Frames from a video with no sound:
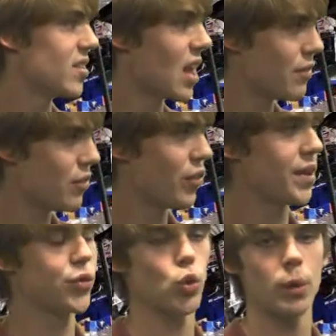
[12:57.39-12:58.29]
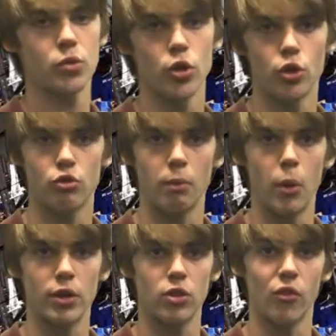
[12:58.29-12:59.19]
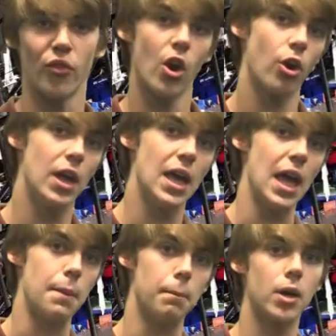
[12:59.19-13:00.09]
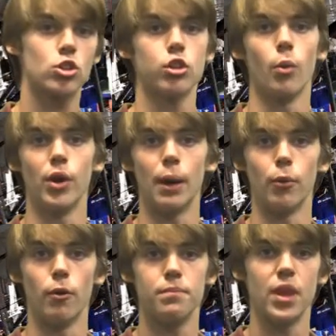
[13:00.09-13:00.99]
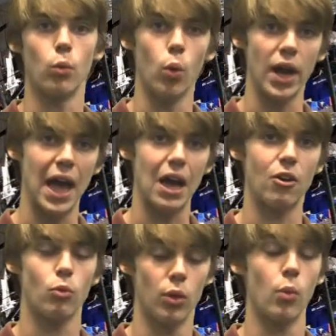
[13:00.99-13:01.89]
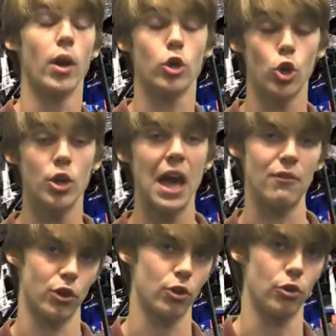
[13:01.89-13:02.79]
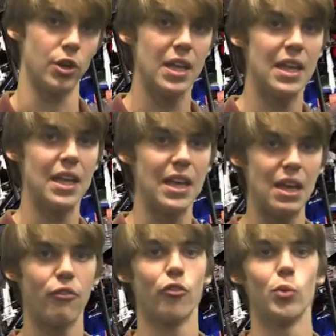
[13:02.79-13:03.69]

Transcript: 7 feet of storm surge reported so far, a much lower number than what could have occurred if